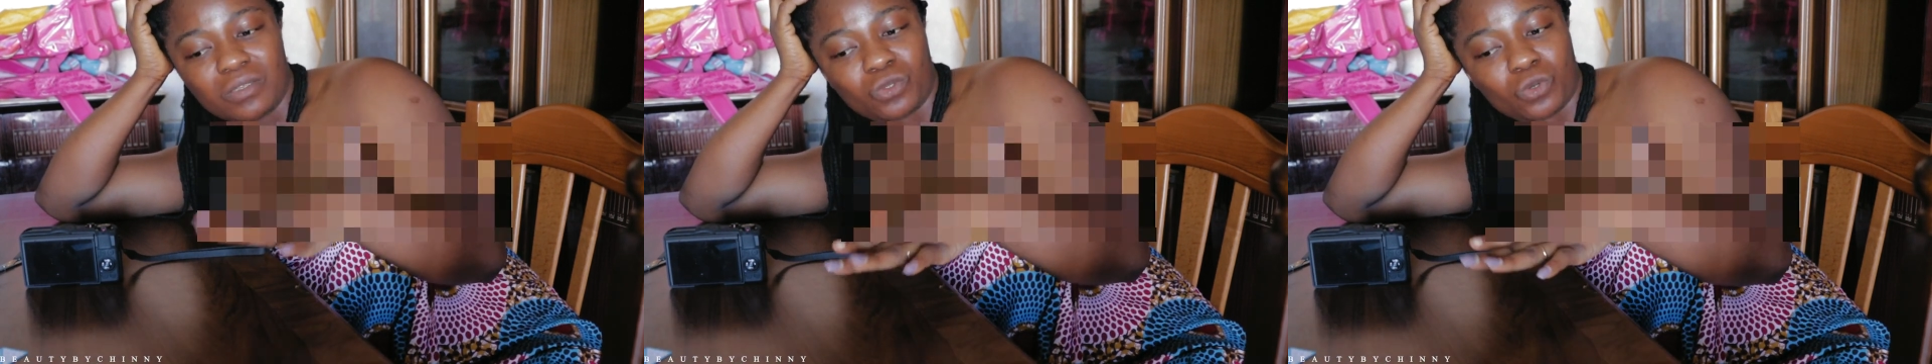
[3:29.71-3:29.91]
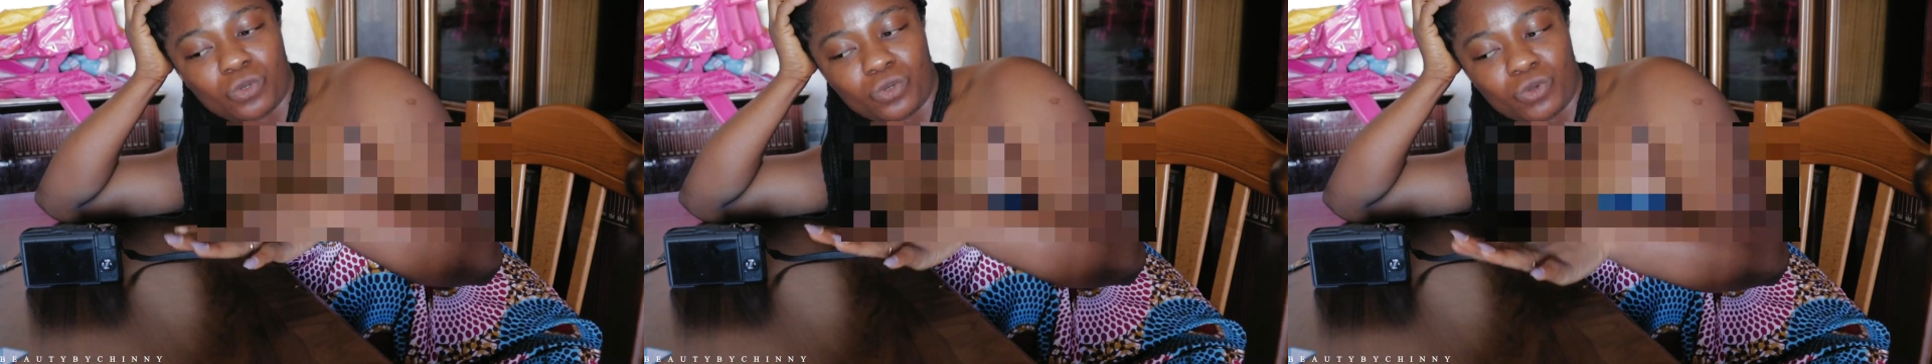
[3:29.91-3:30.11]

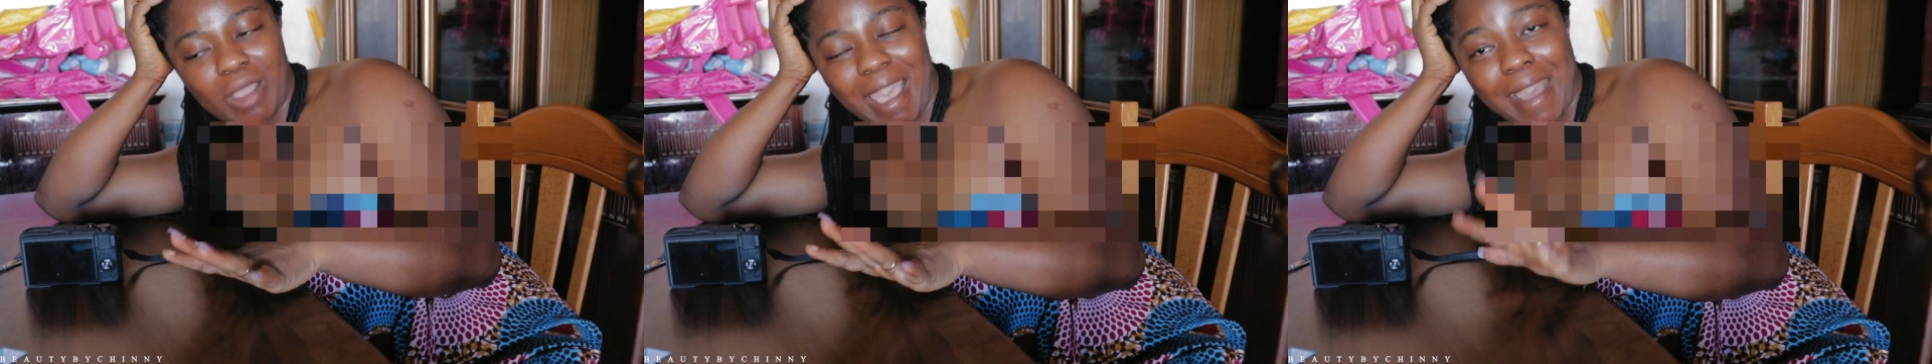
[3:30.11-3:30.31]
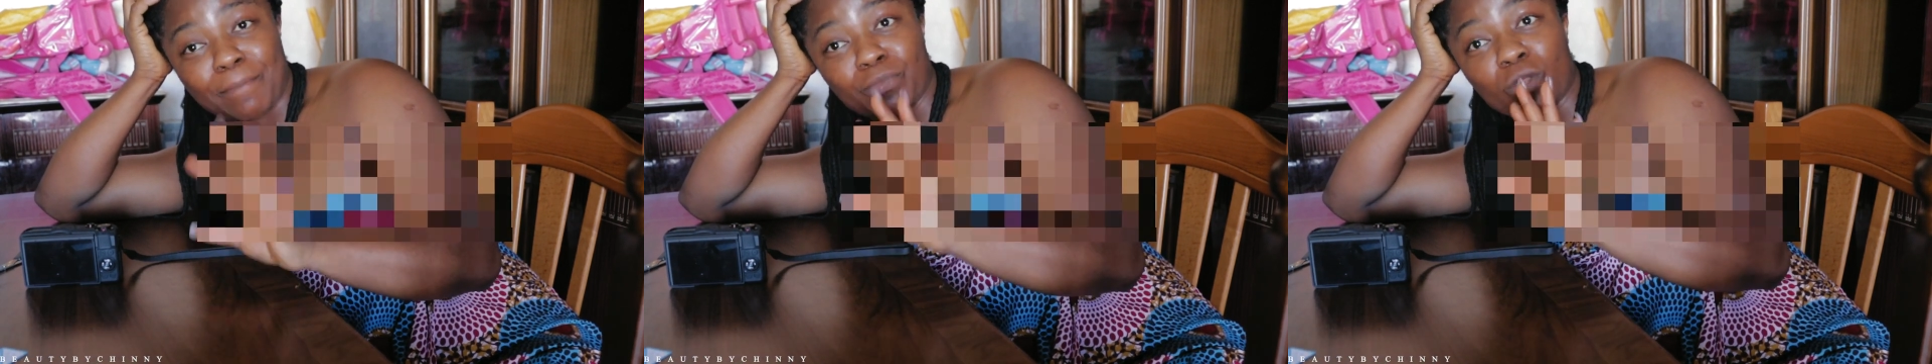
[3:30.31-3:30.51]
So
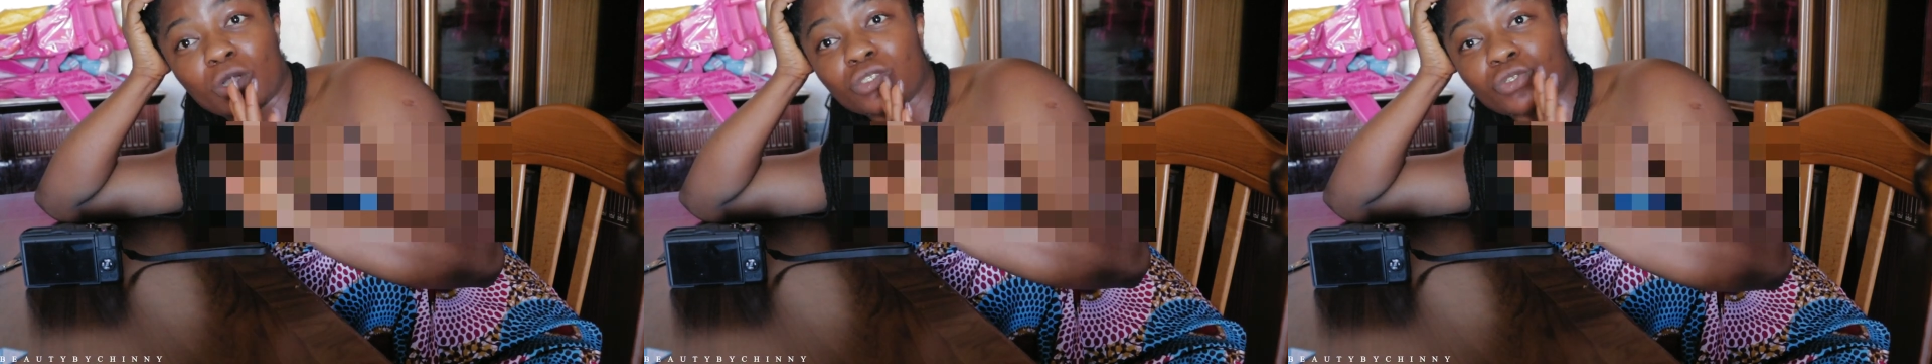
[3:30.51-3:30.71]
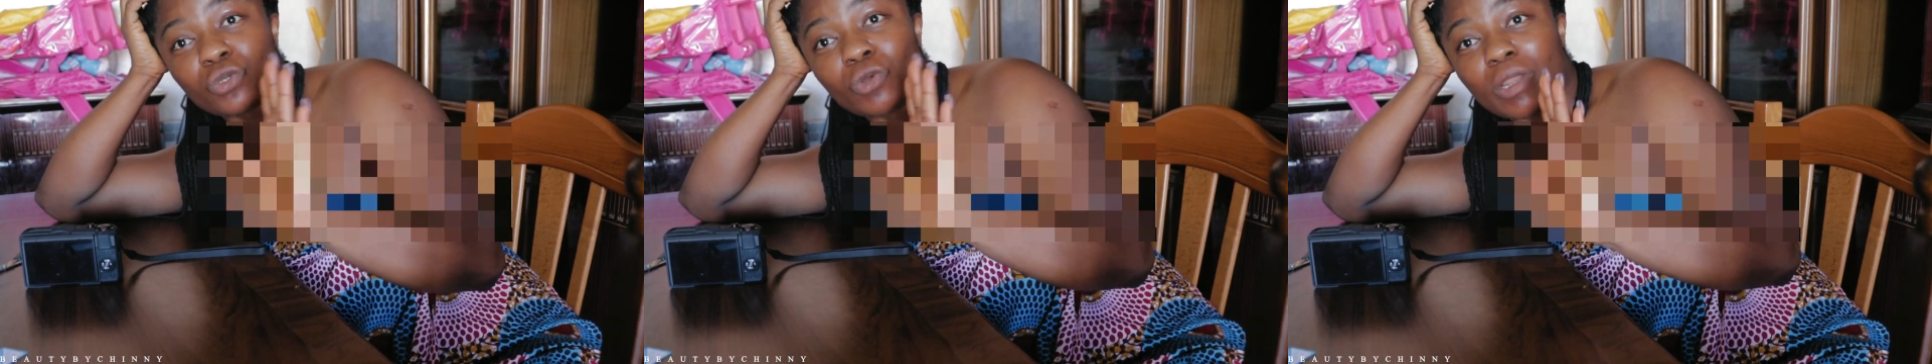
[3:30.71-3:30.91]
I'm
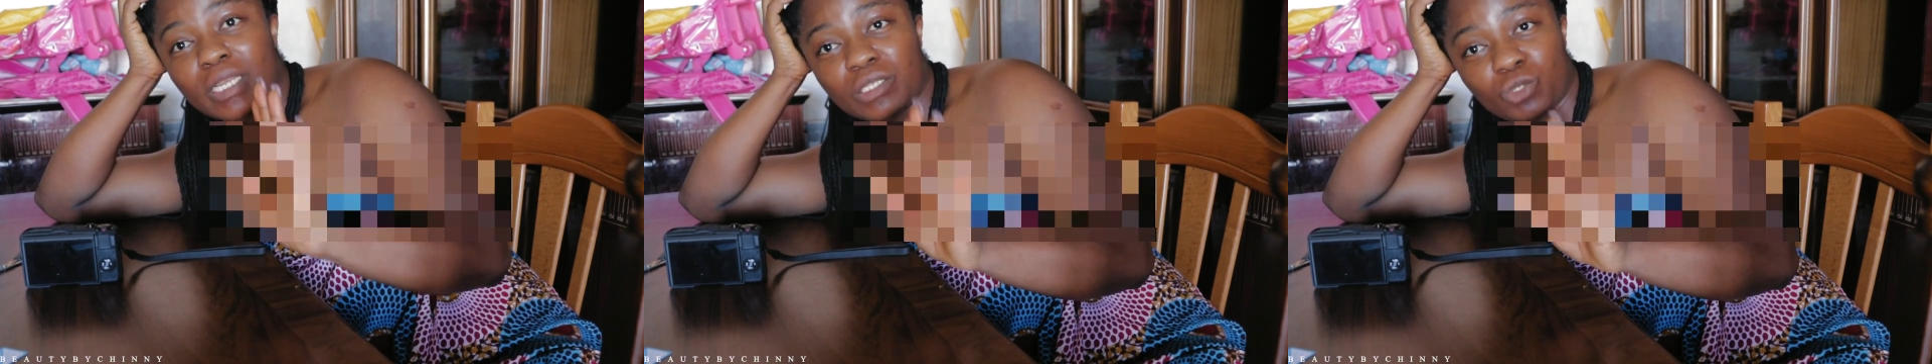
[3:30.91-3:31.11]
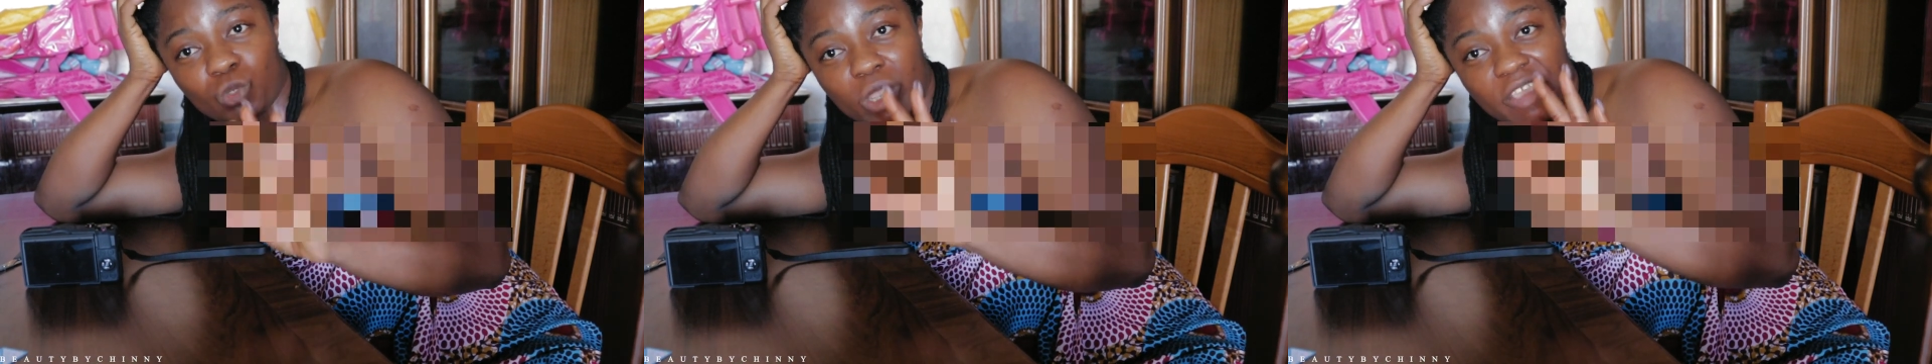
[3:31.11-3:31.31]
not
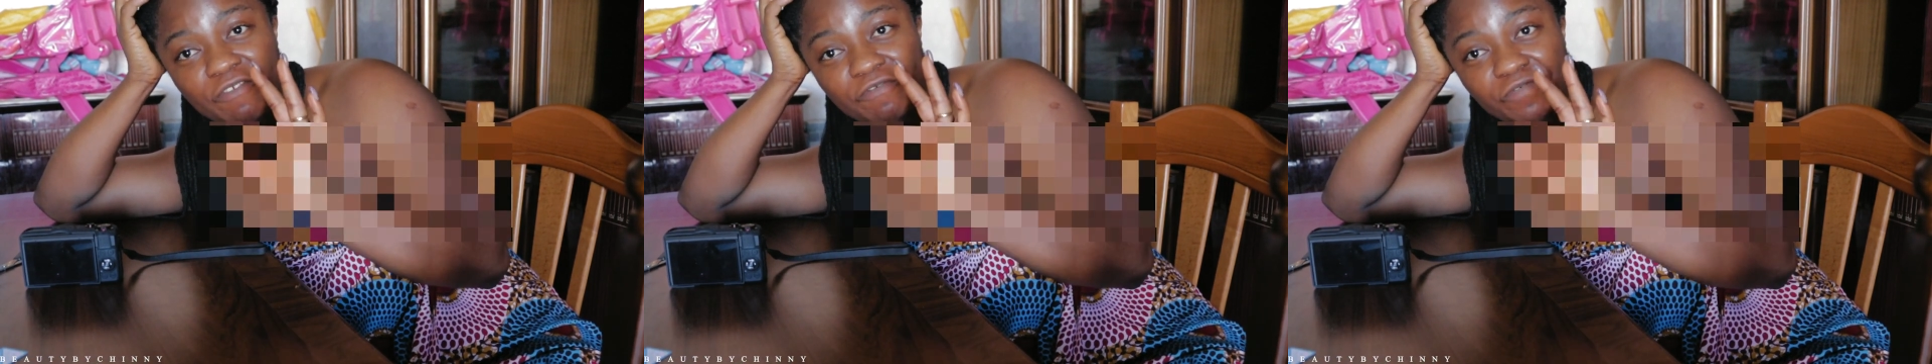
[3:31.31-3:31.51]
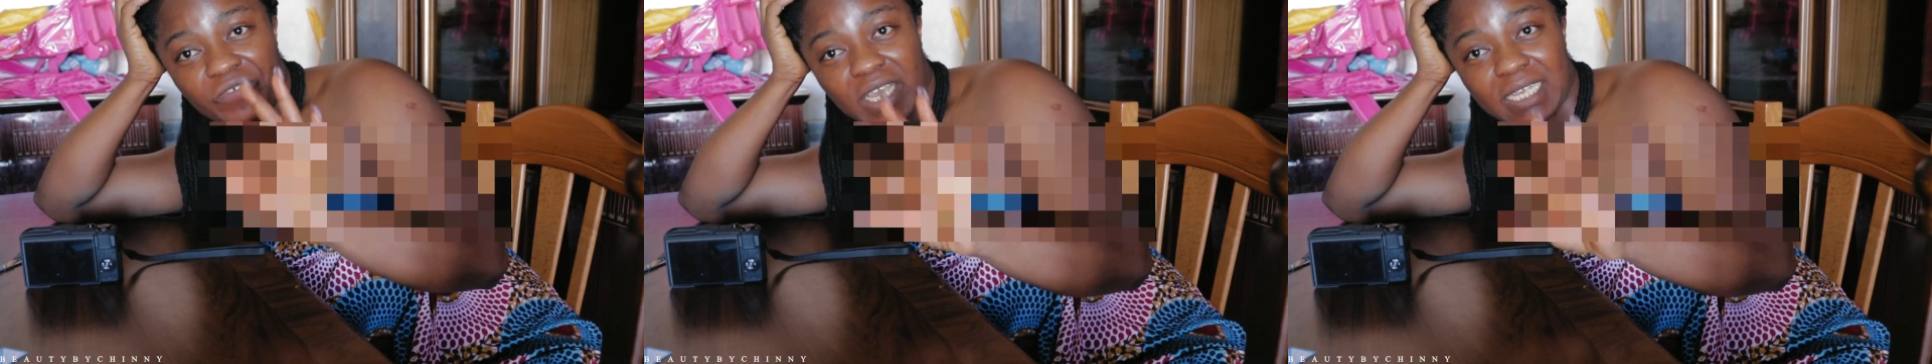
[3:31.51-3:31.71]
going to
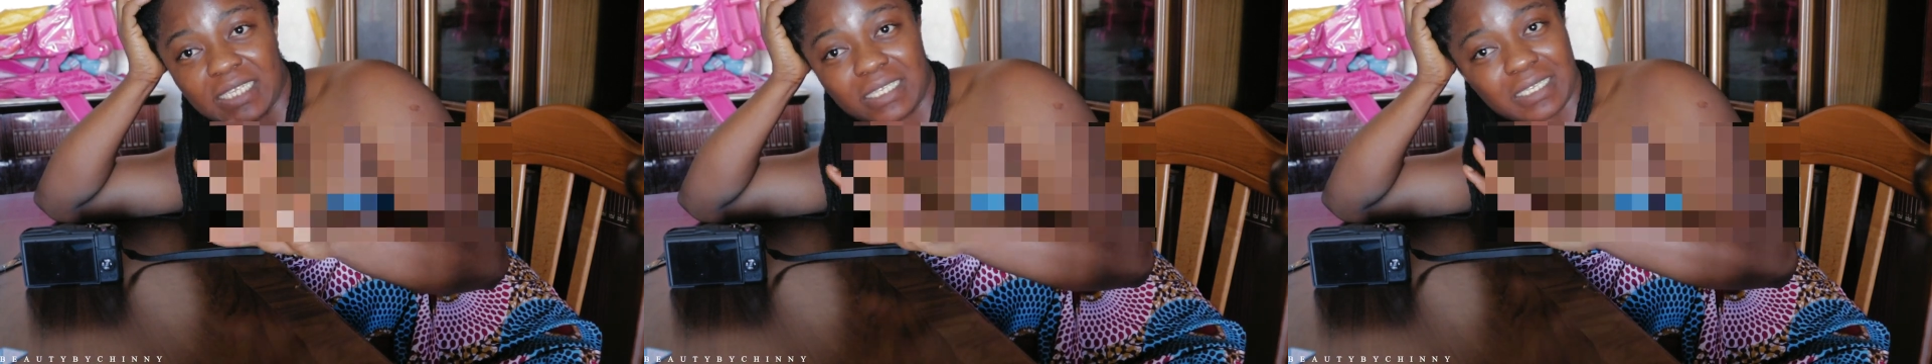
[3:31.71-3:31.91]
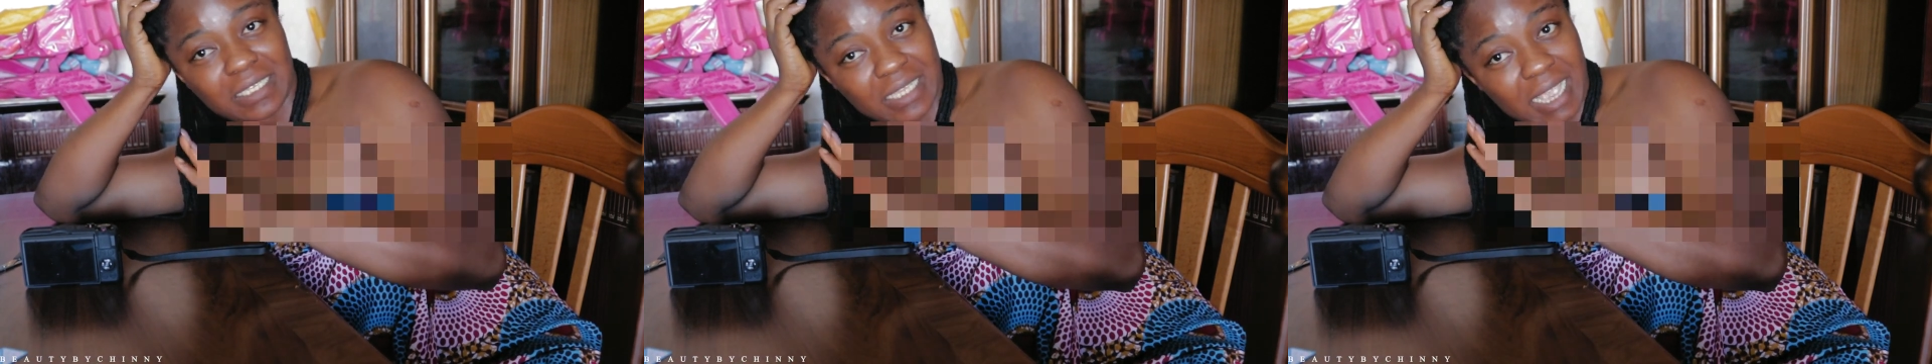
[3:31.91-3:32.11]

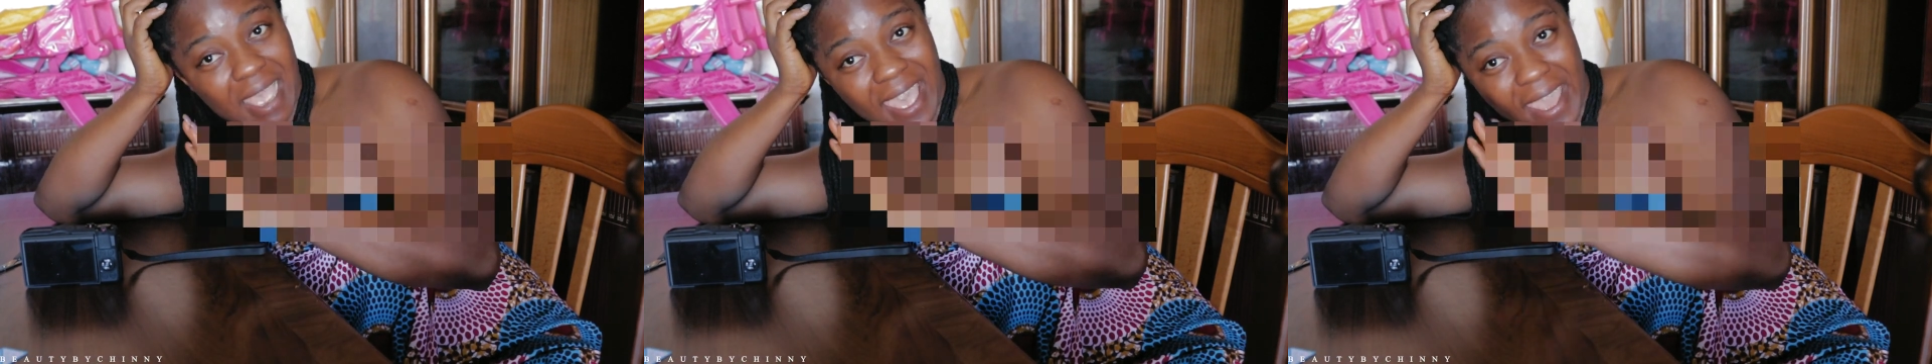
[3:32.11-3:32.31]
invest in